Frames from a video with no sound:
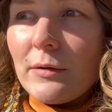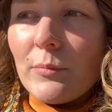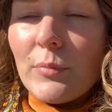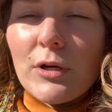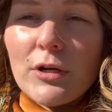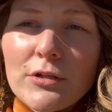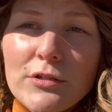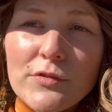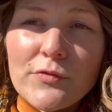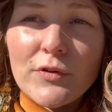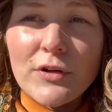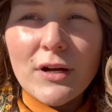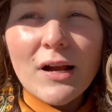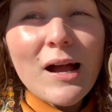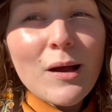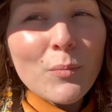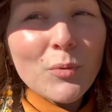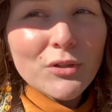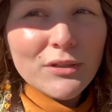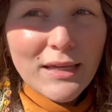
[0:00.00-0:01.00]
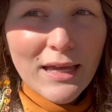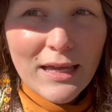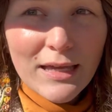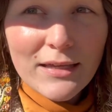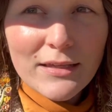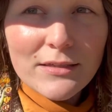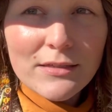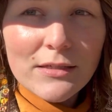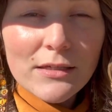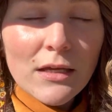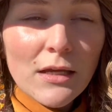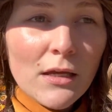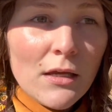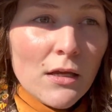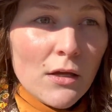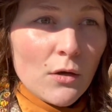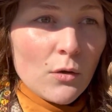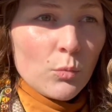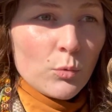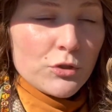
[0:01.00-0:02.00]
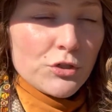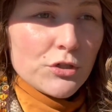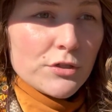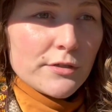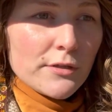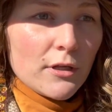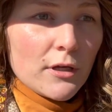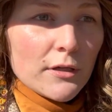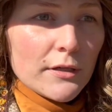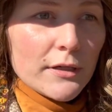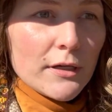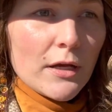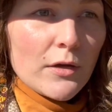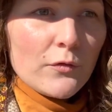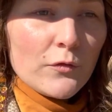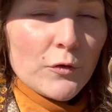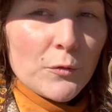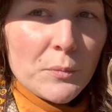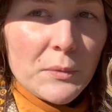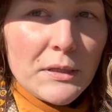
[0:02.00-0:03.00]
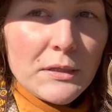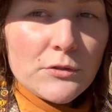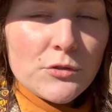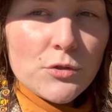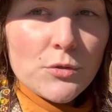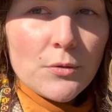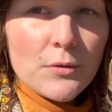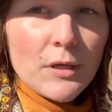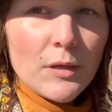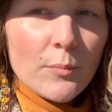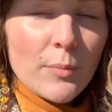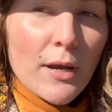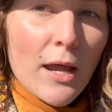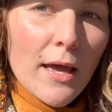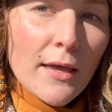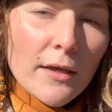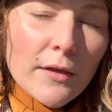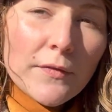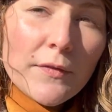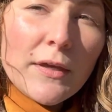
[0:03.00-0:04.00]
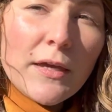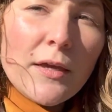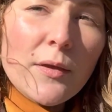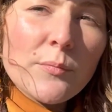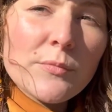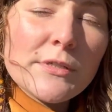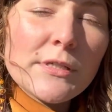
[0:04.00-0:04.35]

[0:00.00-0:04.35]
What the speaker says: birds for a couple days, which is long enough for me to keep an eye on them,